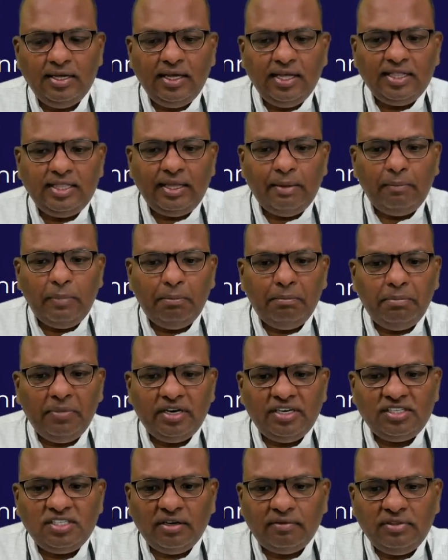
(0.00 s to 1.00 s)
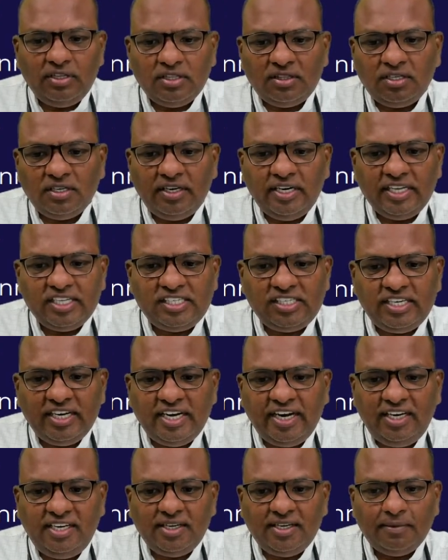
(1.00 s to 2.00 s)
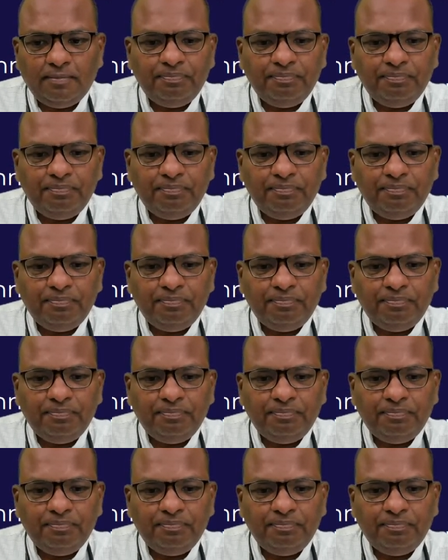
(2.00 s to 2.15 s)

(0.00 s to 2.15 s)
the members of the third estate